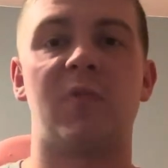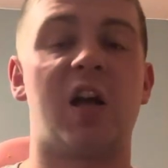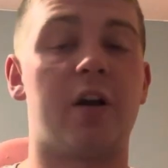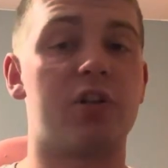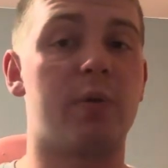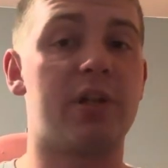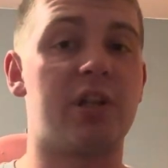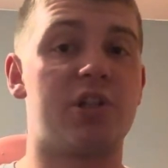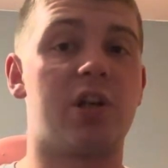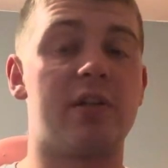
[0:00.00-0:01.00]
I also want to
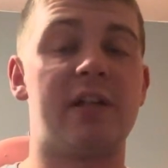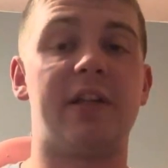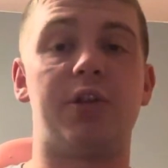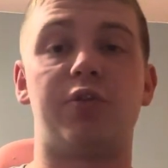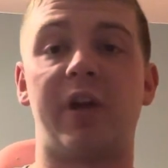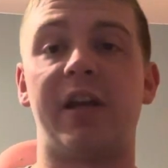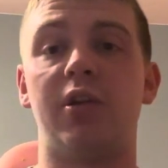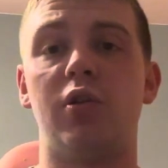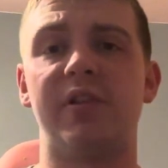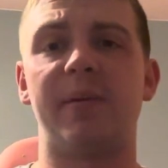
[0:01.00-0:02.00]
touch on Delan Grant,
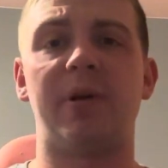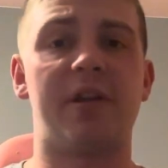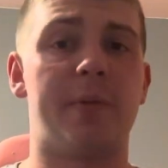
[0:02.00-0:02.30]
who's a player that we